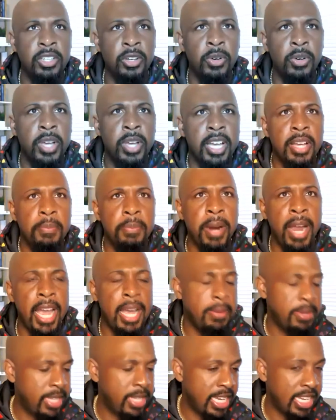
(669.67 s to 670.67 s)
So
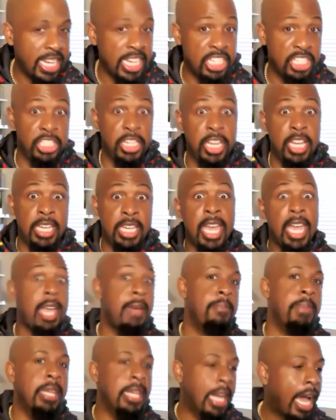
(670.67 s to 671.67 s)
perhaps they
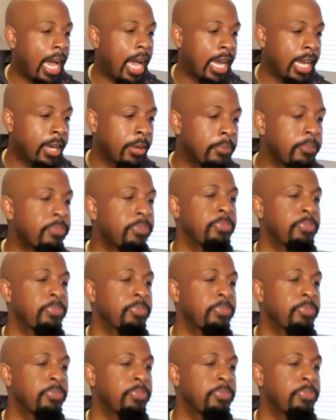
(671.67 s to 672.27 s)
can't be lying.